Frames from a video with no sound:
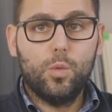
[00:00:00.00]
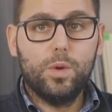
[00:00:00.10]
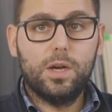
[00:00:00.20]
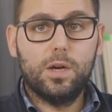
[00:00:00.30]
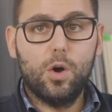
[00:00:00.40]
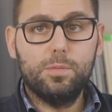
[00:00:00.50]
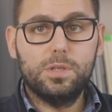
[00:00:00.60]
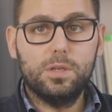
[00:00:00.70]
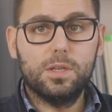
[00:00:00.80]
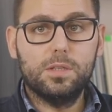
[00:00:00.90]
We
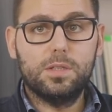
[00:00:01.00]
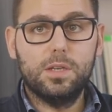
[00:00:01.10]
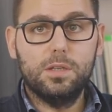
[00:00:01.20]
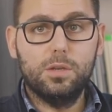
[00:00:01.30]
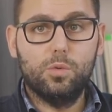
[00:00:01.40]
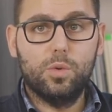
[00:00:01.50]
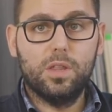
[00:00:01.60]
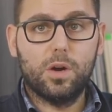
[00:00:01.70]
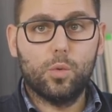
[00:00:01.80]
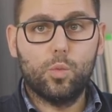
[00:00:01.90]
hope to continue
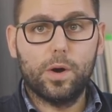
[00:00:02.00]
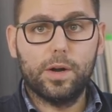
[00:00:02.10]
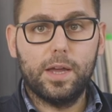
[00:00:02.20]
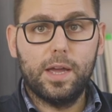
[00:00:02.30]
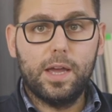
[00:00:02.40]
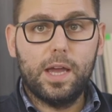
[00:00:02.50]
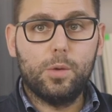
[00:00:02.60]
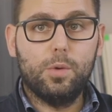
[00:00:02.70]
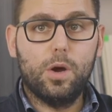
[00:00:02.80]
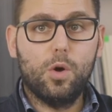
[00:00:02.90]
with our work,
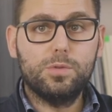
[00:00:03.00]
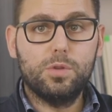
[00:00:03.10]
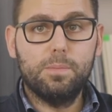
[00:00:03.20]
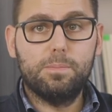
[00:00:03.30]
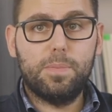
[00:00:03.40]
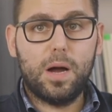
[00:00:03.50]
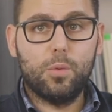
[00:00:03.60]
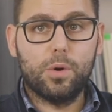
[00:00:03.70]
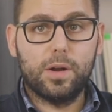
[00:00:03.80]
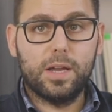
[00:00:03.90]
and we hope to
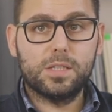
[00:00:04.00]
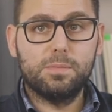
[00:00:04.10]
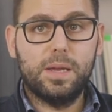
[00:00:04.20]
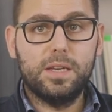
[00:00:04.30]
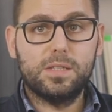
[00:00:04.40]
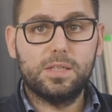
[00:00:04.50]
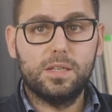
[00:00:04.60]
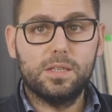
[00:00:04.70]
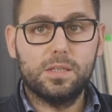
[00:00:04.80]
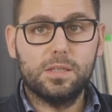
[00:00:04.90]
empower as many
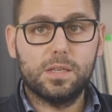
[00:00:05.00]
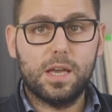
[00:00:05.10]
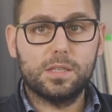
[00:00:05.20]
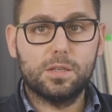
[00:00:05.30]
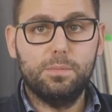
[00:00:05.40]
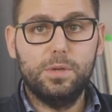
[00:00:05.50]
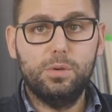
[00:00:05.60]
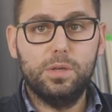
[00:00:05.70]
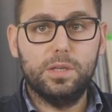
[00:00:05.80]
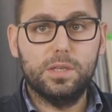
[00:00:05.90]
citizens as
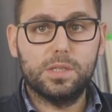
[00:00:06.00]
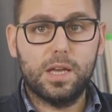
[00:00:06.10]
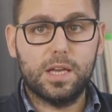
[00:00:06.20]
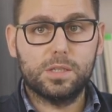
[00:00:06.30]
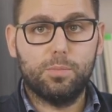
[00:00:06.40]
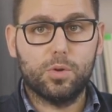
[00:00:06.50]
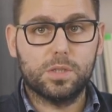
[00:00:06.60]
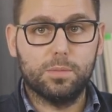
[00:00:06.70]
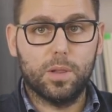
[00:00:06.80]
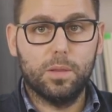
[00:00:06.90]
communities as
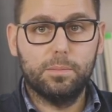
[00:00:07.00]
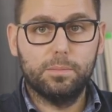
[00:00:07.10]
possible.